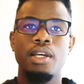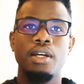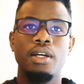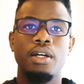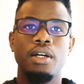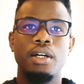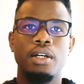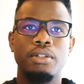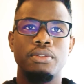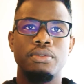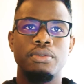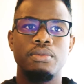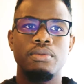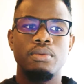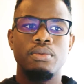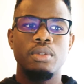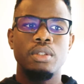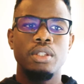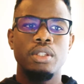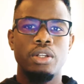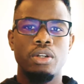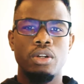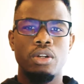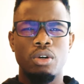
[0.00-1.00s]

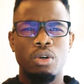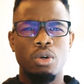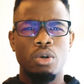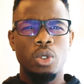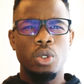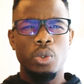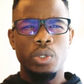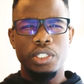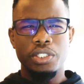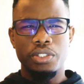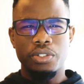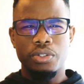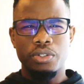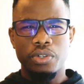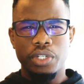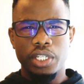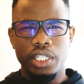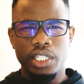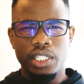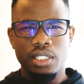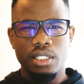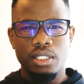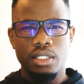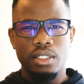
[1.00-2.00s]
They're not always
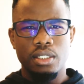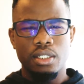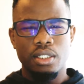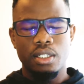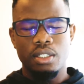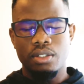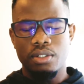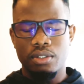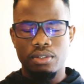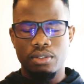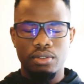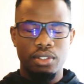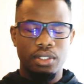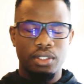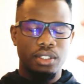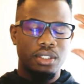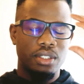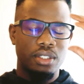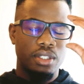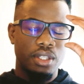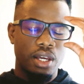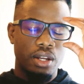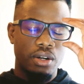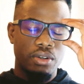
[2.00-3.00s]
green.
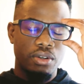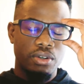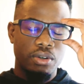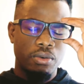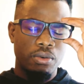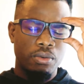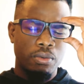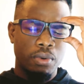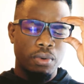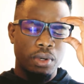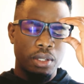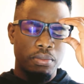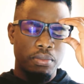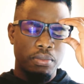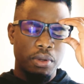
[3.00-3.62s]
I don't know.